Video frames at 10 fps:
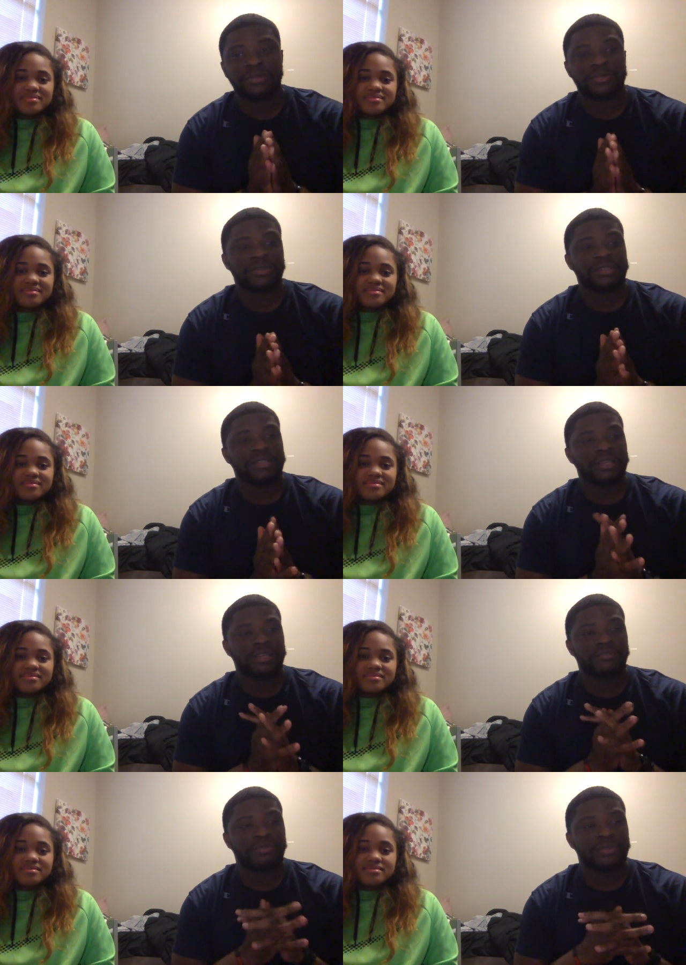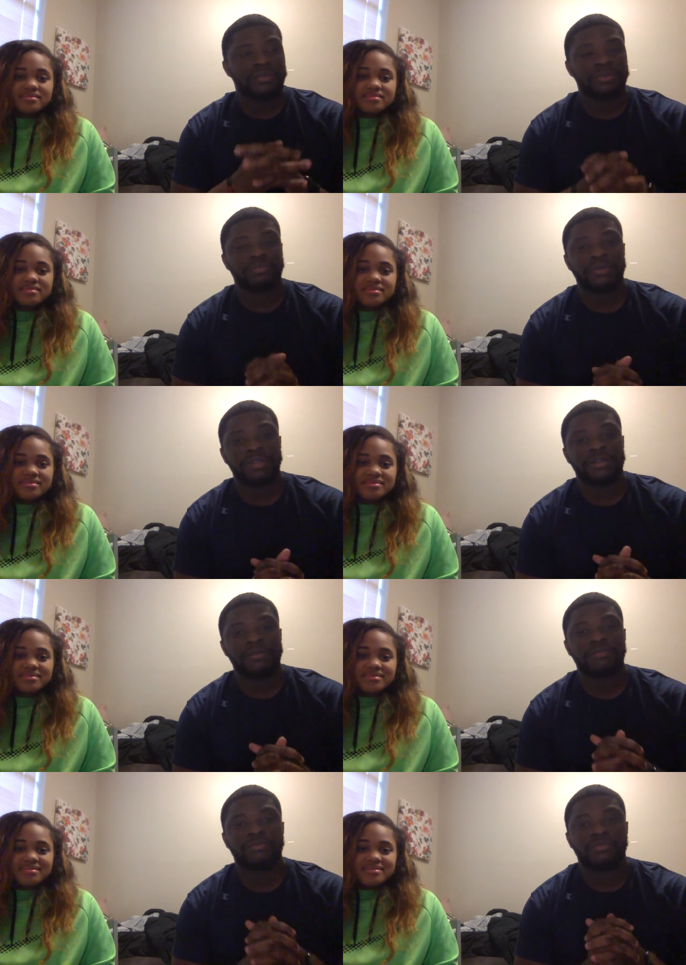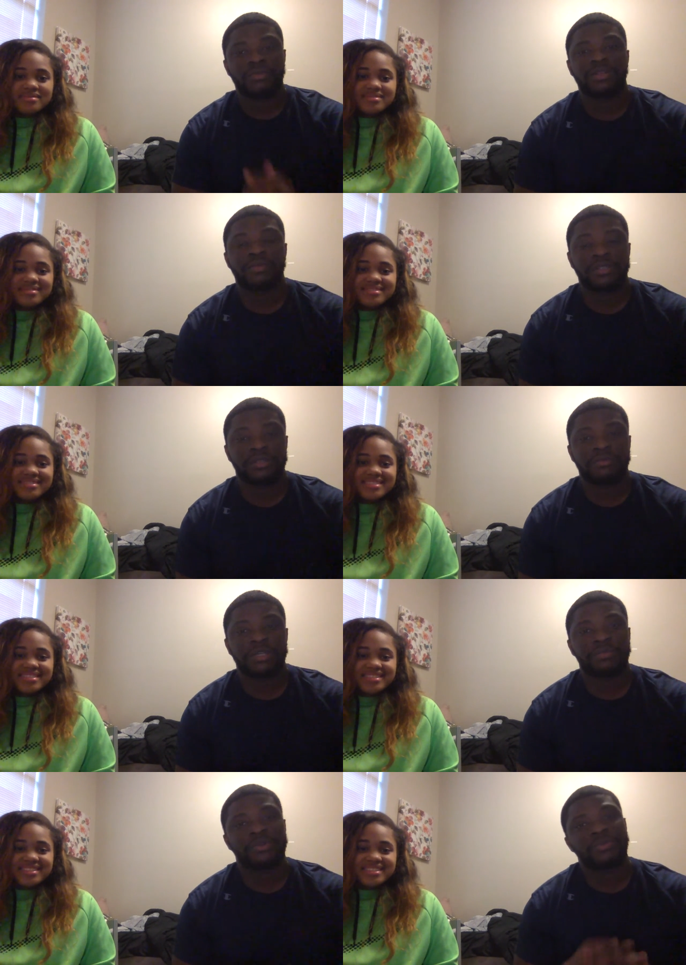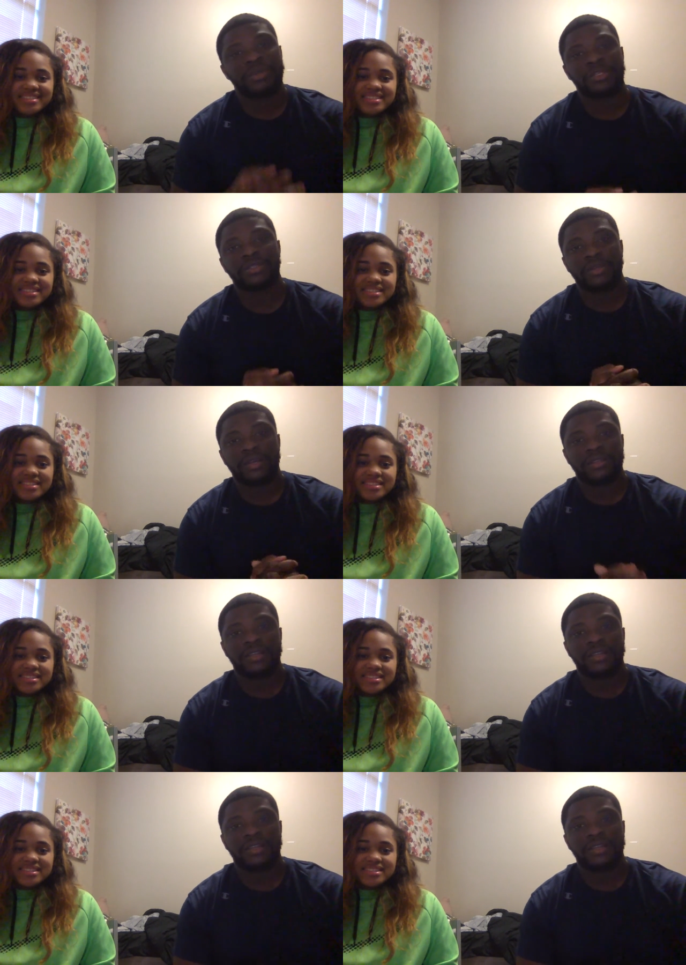Speaker 1: to do this again if we could. But um, it was a great book. We enjoyed our